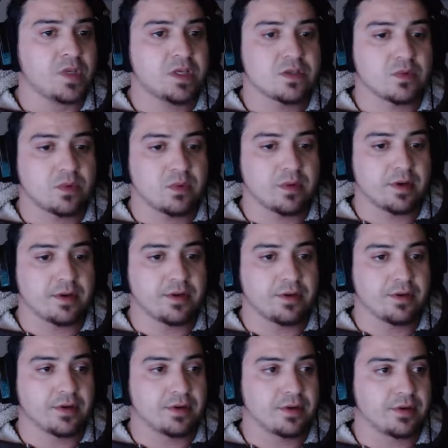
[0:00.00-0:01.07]
So what do I got to
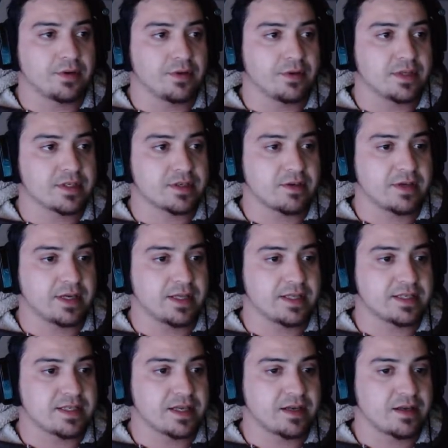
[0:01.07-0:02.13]
do? I got to do this. I got to get
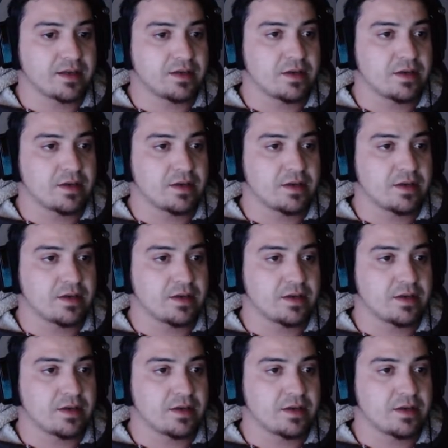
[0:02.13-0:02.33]
this out of.